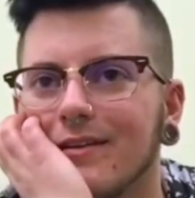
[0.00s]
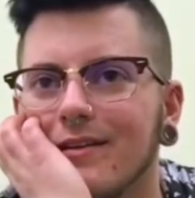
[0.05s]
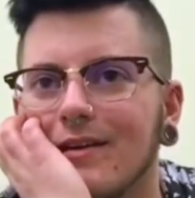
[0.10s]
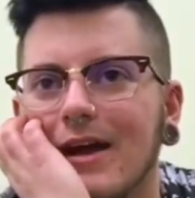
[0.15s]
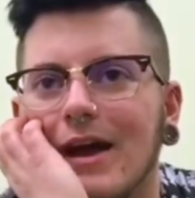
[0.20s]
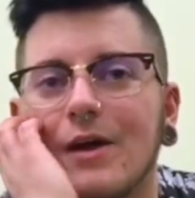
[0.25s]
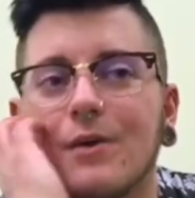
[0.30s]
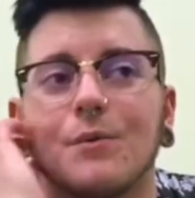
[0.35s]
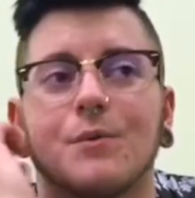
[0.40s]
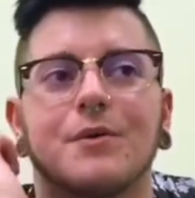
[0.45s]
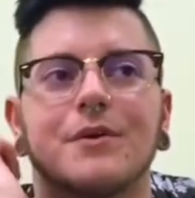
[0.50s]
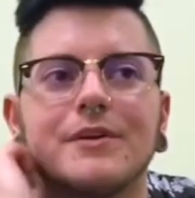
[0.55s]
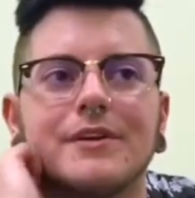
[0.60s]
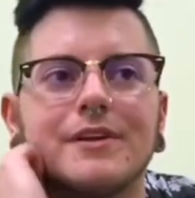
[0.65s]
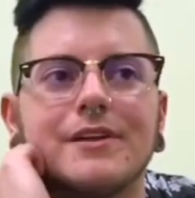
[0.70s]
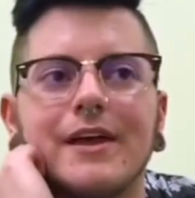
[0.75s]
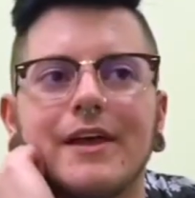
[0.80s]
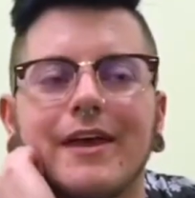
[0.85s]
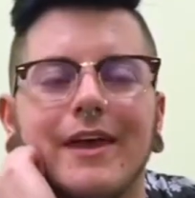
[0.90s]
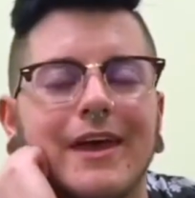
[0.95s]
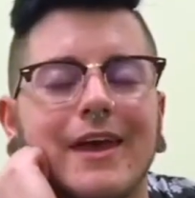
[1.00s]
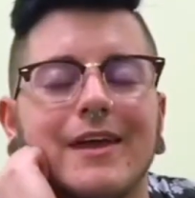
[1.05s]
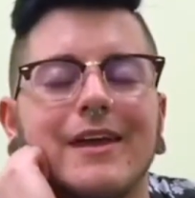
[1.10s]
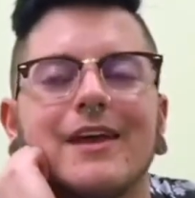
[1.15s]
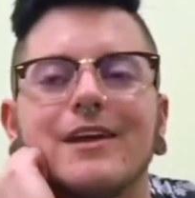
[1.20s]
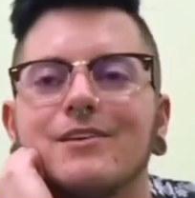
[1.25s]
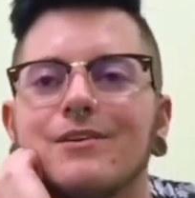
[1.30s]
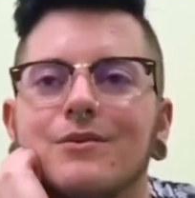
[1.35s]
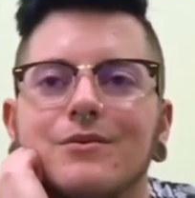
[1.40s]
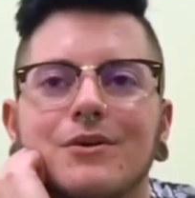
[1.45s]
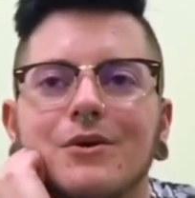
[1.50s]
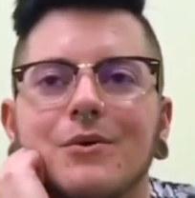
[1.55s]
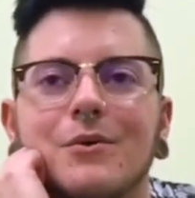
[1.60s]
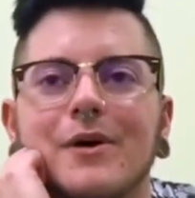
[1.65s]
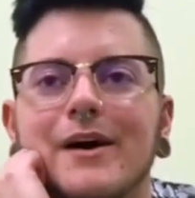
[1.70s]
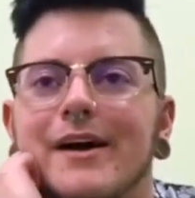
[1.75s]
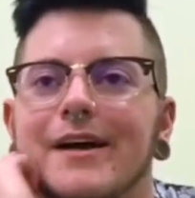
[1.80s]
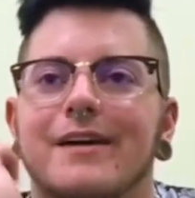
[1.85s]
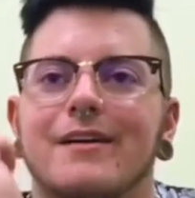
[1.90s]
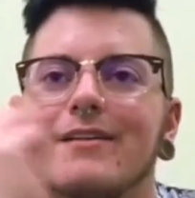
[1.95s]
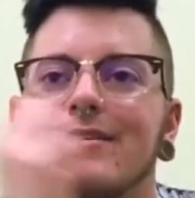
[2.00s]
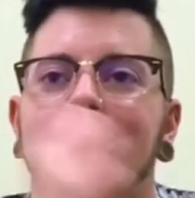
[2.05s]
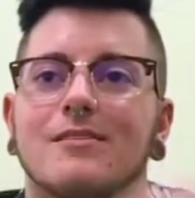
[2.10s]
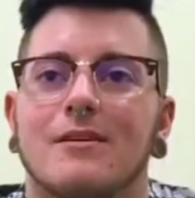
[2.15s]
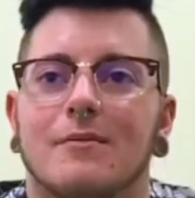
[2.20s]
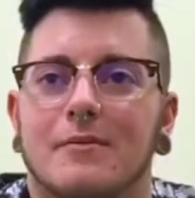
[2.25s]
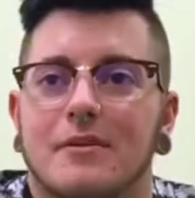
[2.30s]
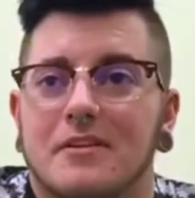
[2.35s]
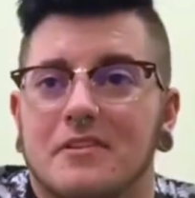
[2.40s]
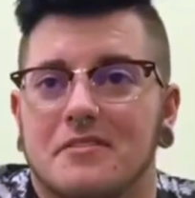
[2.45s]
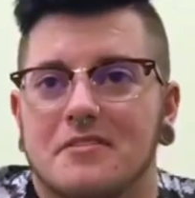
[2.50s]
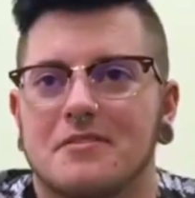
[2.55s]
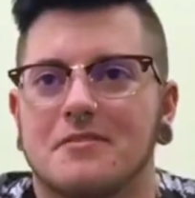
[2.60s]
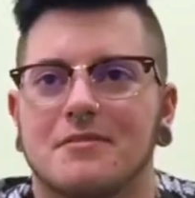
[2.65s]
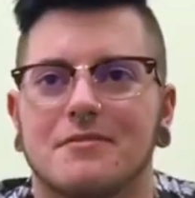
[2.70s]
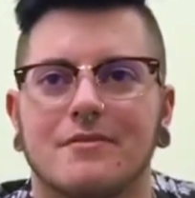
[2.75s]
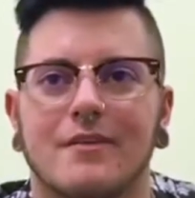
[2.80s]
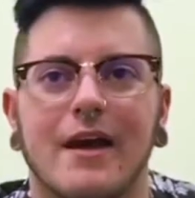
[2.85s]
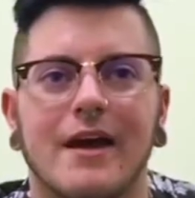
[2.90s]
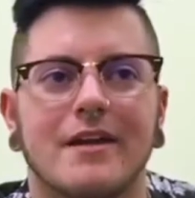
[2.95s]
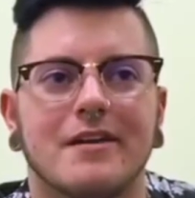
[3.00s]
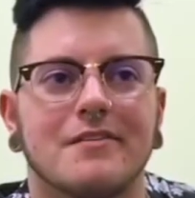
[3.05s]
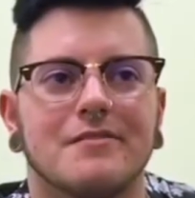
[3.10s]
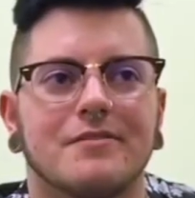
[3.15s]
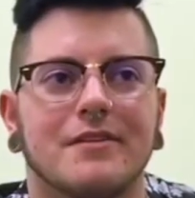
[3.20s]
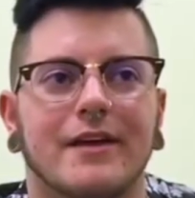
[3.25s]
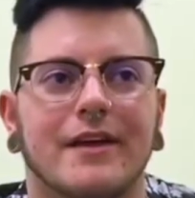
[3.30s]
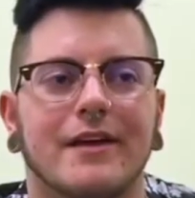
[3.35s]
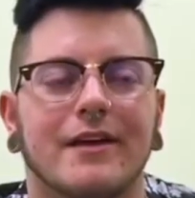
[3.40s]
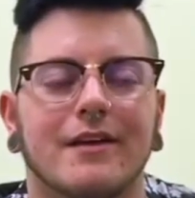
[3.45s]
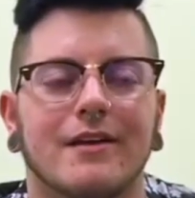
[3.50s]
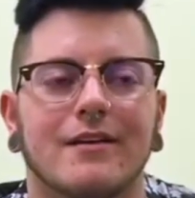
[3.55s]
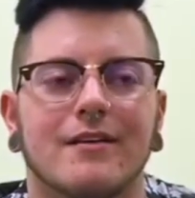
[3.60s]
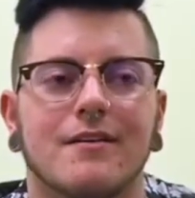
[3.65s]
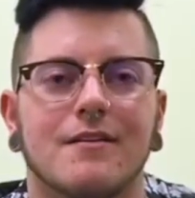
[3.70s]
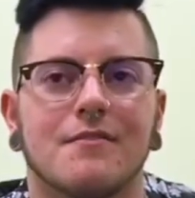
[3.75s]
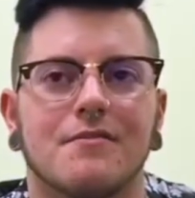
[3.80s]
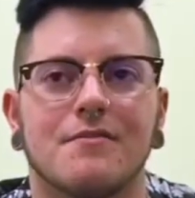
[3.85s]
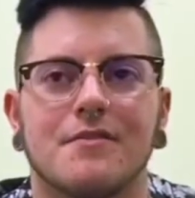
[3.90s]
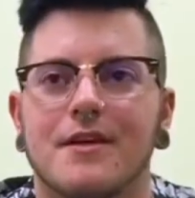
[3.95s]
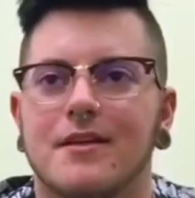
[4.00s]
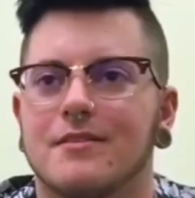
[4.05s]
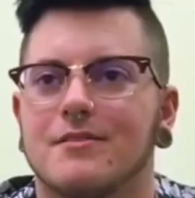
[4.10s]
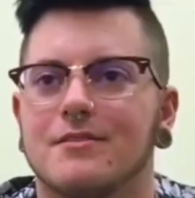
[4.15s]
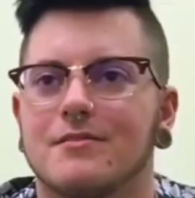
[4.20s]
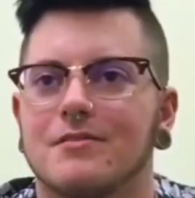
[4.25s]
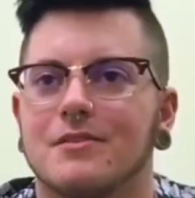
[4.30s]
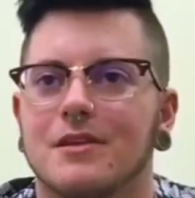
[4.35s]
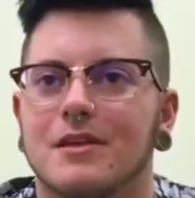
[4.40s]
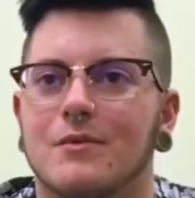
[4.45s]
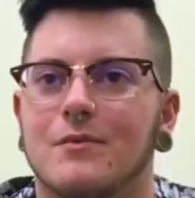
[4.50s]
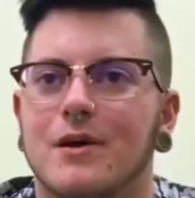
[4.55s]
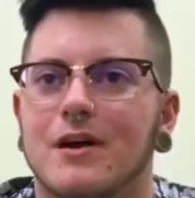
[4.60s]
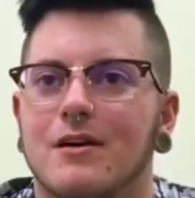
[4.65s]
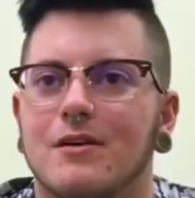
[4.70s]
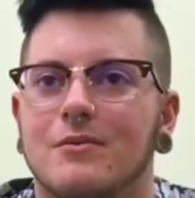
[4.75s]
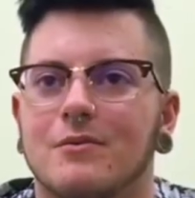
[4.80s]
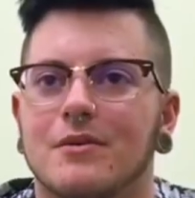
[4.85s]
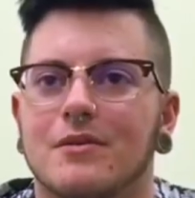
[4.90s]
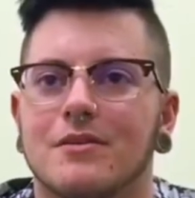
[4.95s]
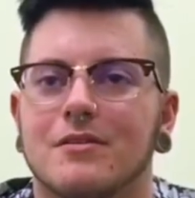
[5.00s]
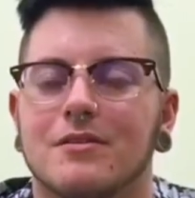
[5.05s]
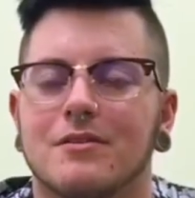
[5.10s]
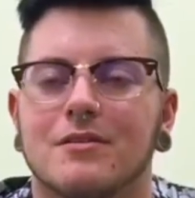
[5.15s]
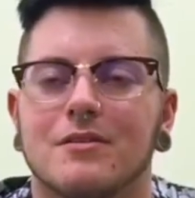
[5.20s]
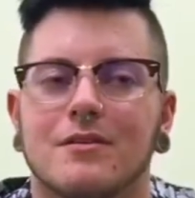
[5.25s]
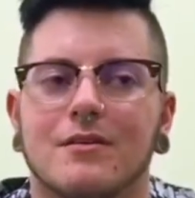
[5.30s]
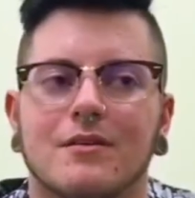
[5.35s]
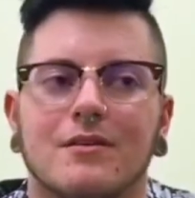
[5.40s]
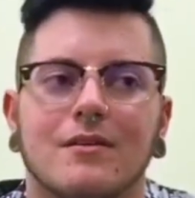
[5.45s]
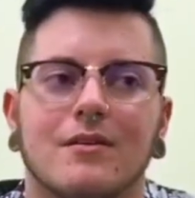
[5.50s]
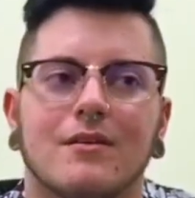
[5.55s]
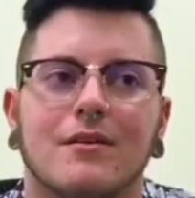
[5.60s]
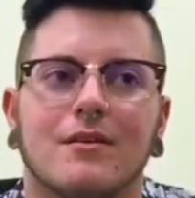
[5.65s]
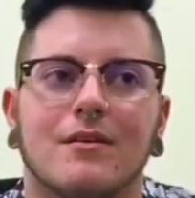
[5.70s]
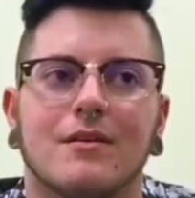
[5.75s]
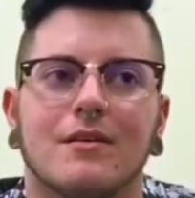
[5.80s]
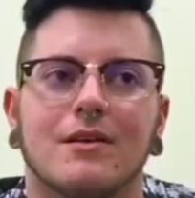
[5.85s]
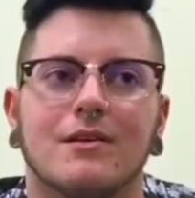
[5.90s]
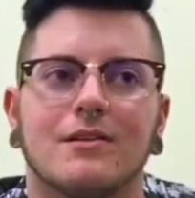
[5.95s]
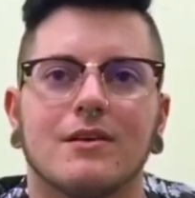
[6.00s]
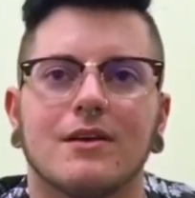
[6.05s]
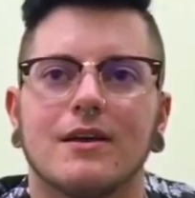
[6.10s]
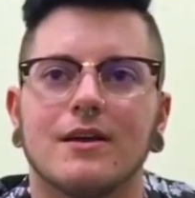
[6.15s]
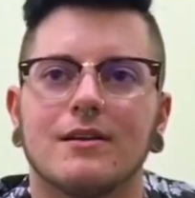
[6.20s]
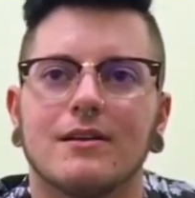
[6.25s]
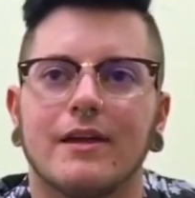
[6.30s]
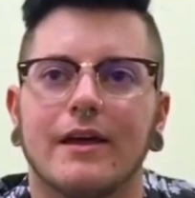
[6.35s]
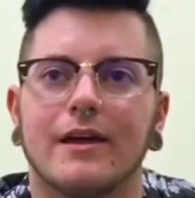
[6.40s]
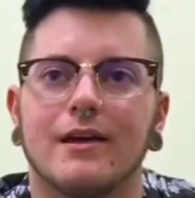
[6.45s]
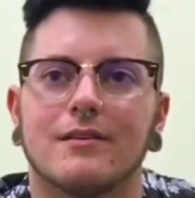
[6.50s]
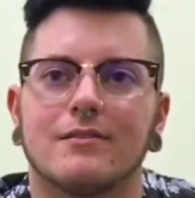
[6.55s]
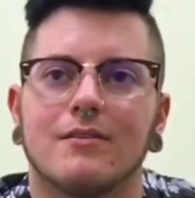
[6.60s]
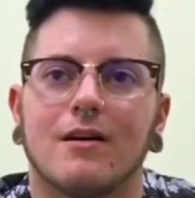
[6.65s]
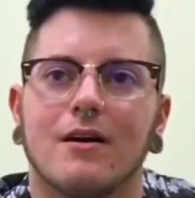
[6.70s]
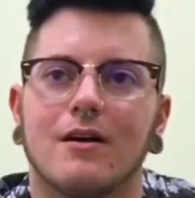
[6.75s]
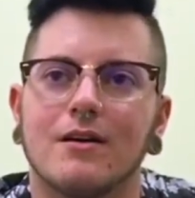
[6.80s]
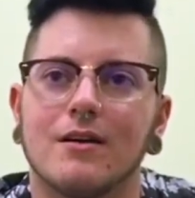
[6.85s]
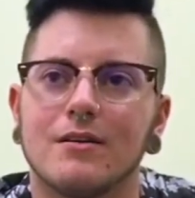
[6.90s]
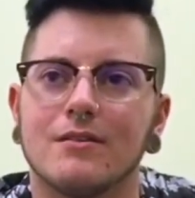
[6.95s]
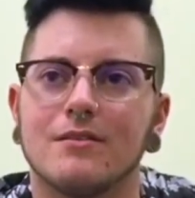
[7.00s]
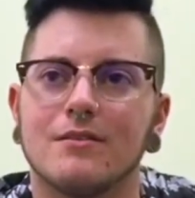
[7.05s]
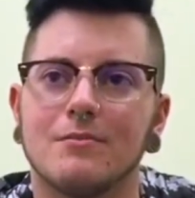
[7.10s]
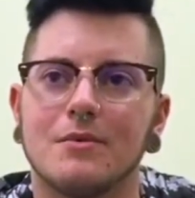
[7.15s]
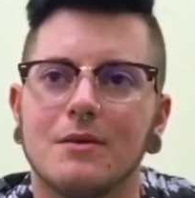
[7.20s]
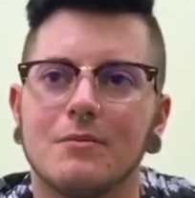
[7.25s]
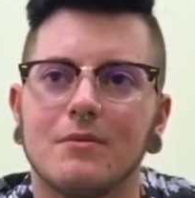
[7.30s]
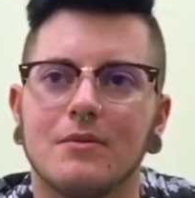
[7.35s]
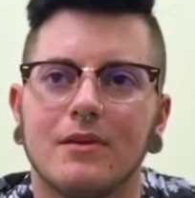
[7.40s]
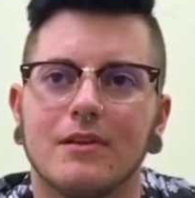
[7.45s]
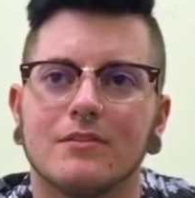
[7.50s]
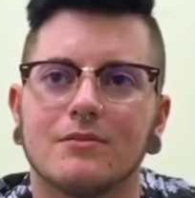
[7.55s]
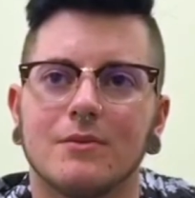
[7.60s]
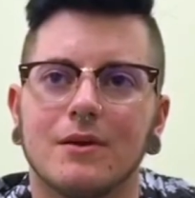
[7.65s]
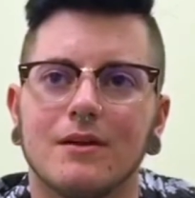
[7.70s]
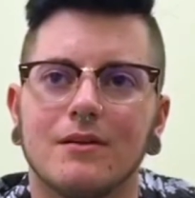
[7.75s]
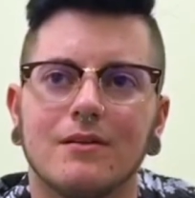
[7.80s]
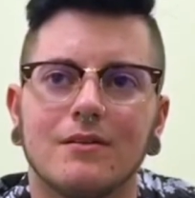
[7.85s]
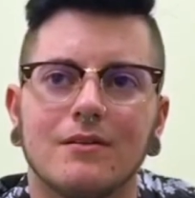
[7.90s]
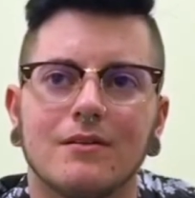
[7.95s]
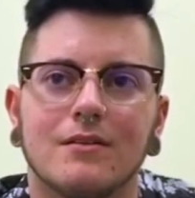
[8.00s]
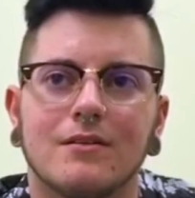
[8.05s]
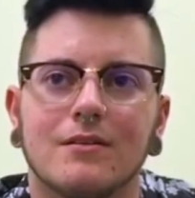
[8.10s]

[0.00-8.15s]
I really like it, and I don't know why, but it's just kind of like fits really well with, and you get to like talk to people as well,